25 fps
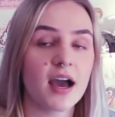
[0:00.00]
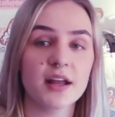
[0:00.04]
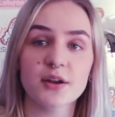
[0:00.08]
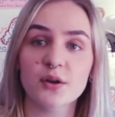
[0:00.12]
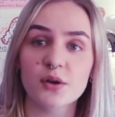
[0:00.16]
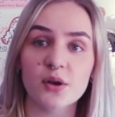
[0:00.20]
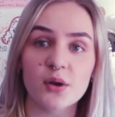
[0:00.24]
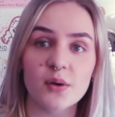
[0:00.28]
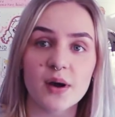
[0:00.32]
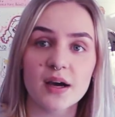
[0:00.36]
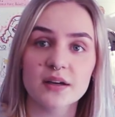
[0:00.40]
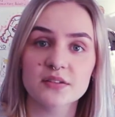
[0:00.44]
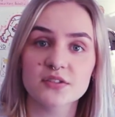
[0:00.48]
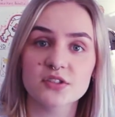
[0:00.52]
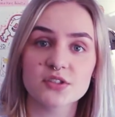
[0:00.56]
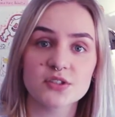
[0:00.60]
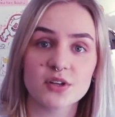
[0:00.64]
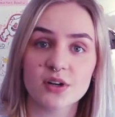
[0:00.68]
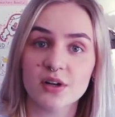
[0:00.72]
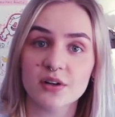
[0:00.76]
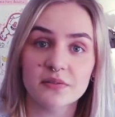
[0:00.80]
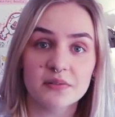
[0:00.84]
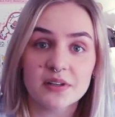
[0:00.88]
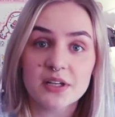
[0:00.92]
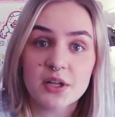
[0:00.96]
don't know how to
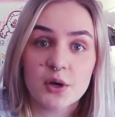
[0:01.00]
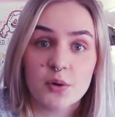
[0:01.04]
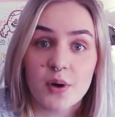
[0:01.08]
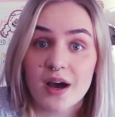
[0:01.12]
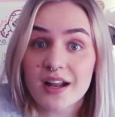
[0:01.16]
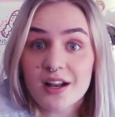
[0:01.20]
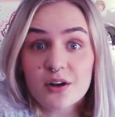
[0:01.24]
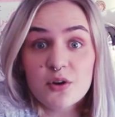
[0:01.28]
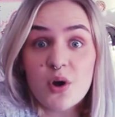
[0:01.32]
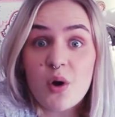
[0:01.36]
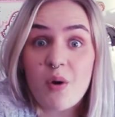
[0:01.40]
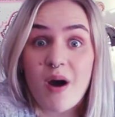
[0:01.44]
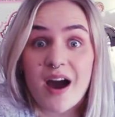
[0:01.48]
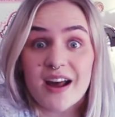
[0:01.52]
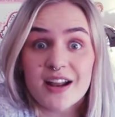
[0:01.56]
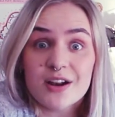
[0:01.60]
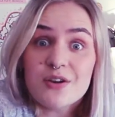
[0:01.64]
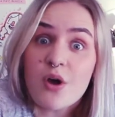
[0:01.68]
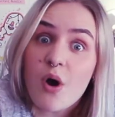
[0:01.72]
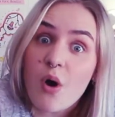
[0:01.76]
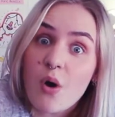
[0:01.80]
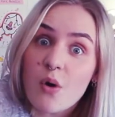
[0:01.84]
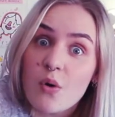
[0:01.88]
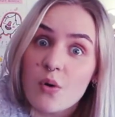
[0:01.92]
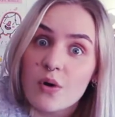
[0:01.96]
start a video. I don't
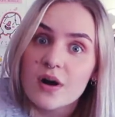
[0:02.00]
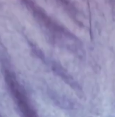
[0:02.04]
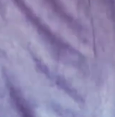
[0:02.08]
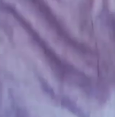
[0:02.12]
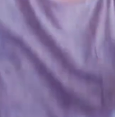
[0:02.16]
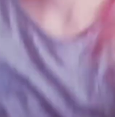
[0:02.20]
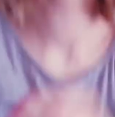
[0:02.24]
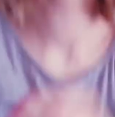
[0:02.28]
know.